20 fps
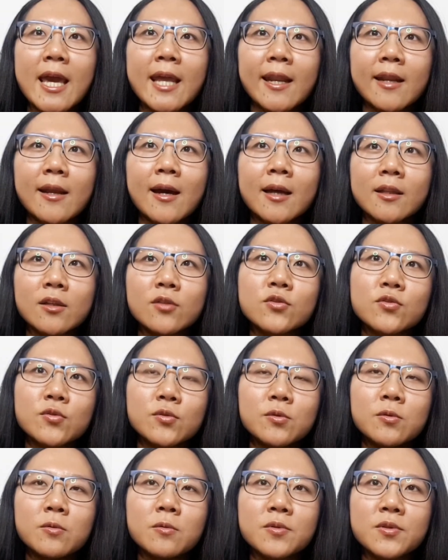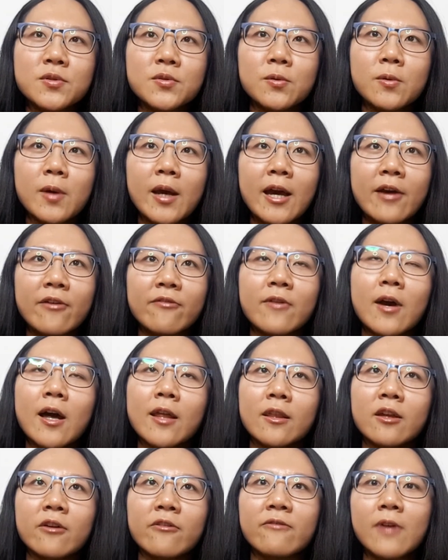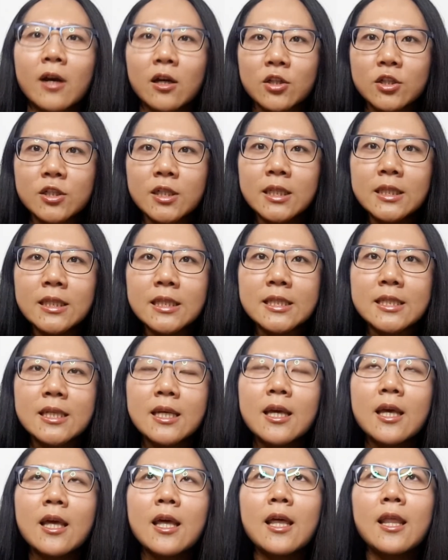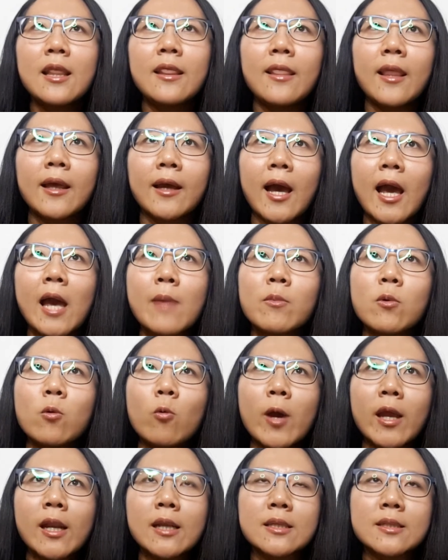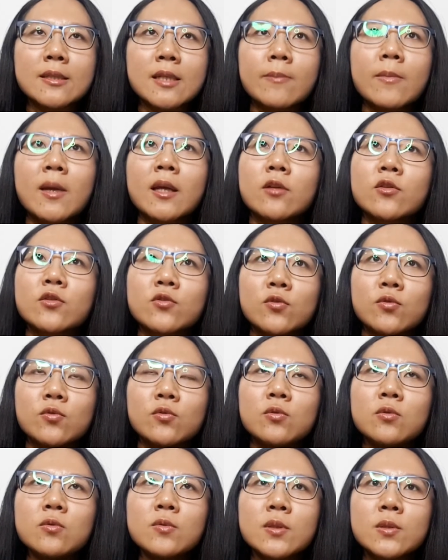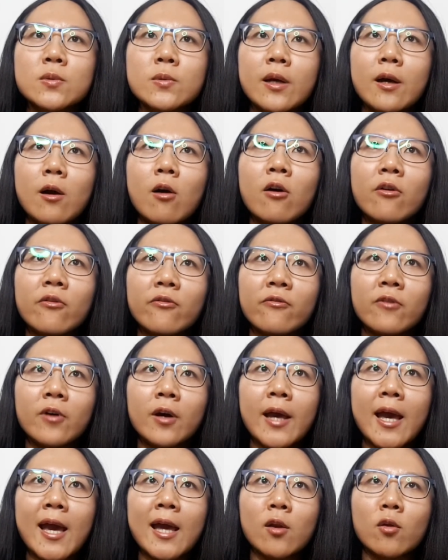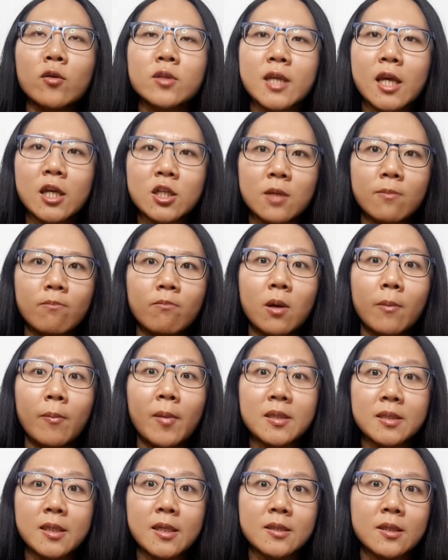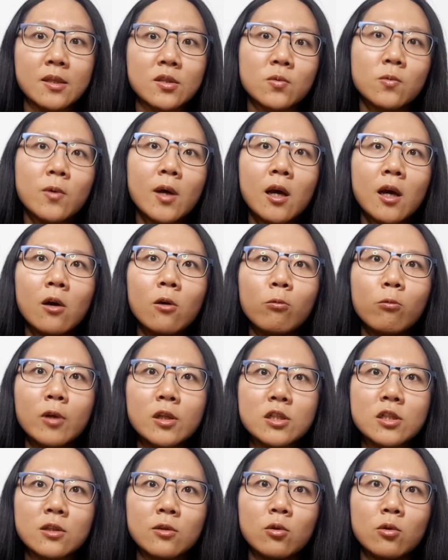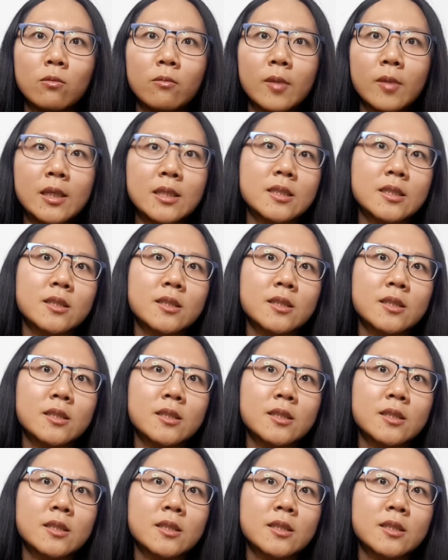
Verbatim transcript: that other tools do have other functions. Like I'm aware that some other tools offer annotation purposes as well, which Loom is